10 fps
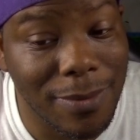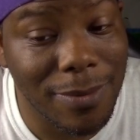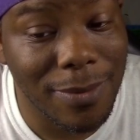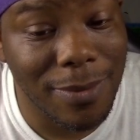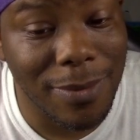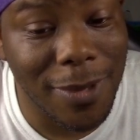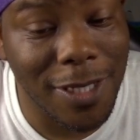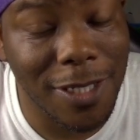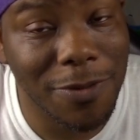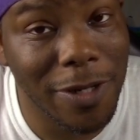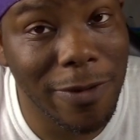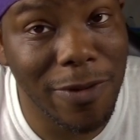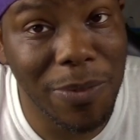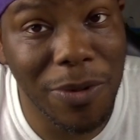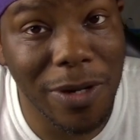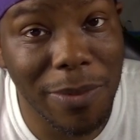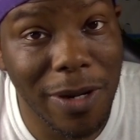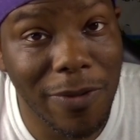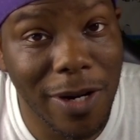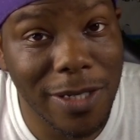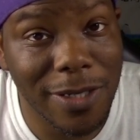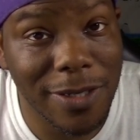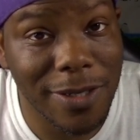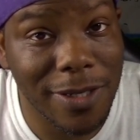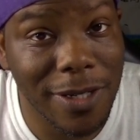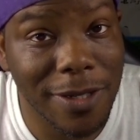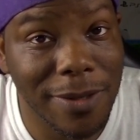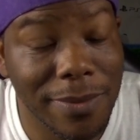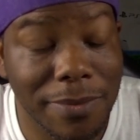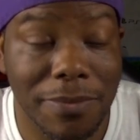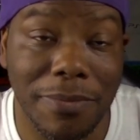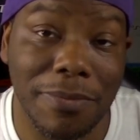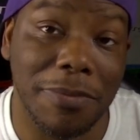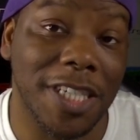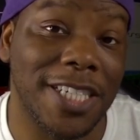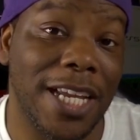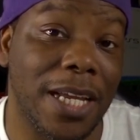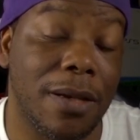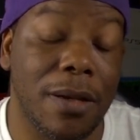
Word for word: I just read a report about Washington's kicker. Just saying.